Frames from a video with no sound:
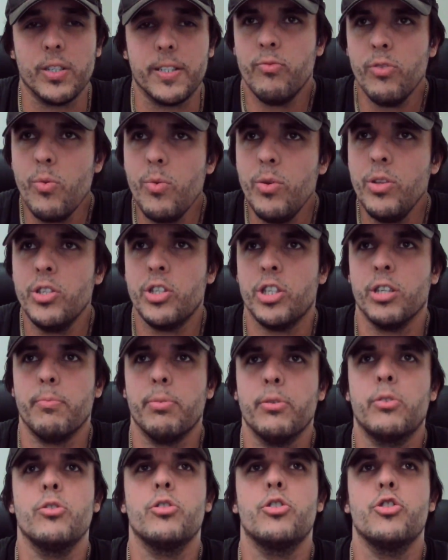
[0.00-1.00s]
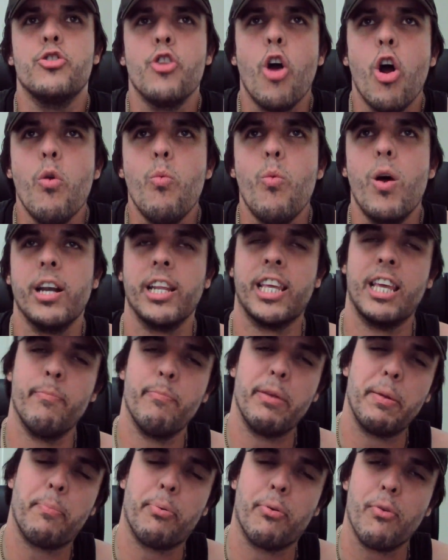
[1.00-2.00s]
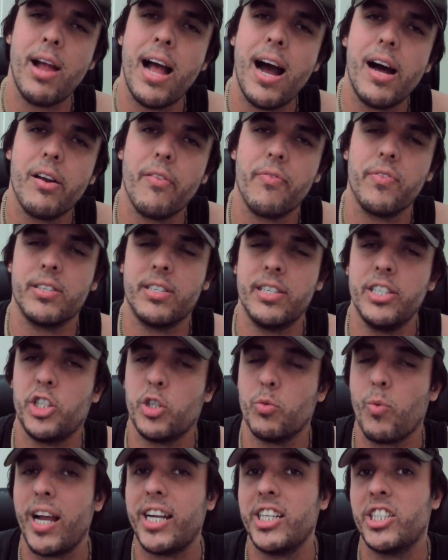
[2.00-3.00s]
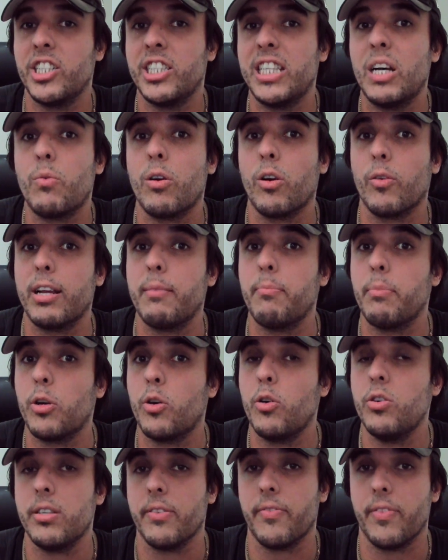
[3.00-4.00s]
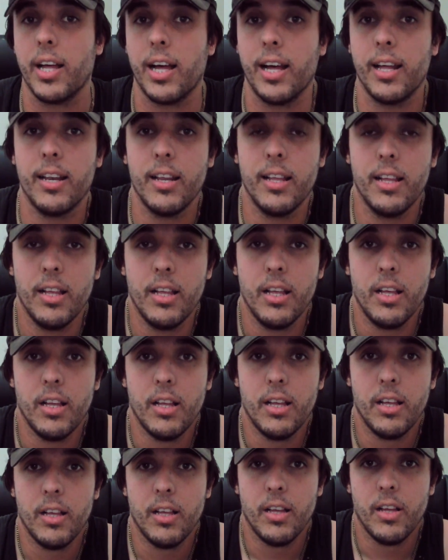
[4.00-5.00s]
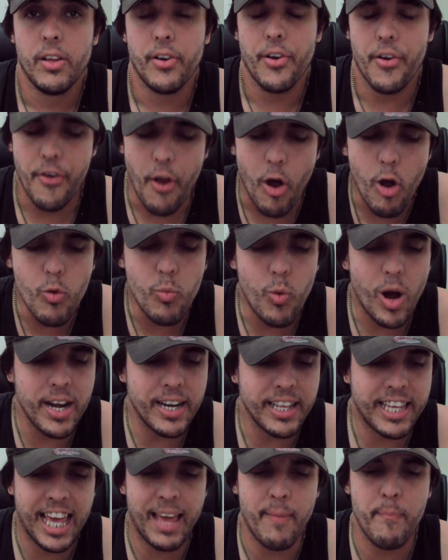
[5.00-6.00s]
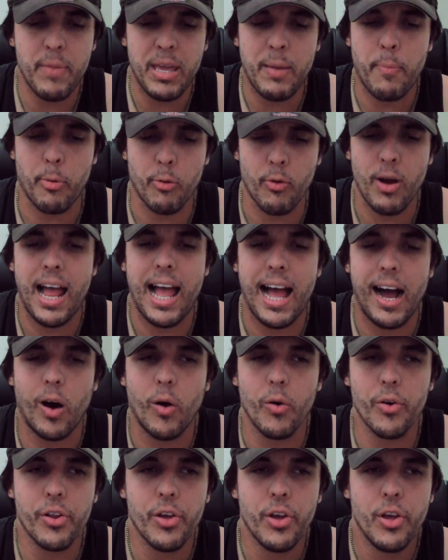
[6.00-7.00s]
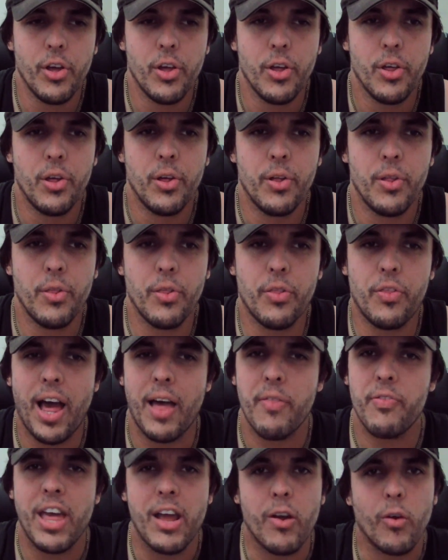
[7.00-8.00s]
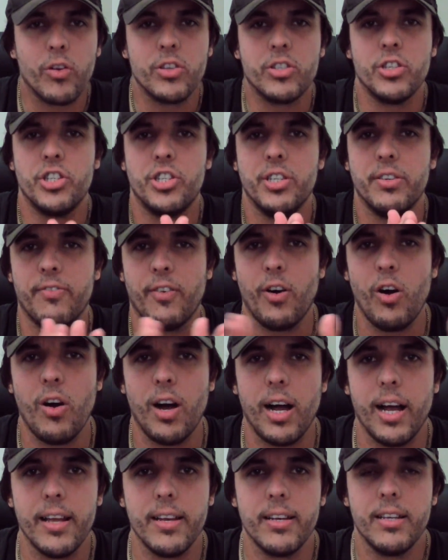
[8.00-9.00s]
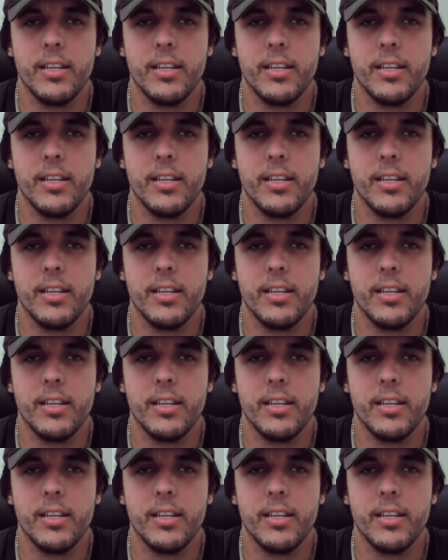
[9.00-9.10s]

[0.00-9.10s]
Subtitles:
It ruins it because no one can be proud of the situation that we're in because of that. No one can be proud that there is a divide.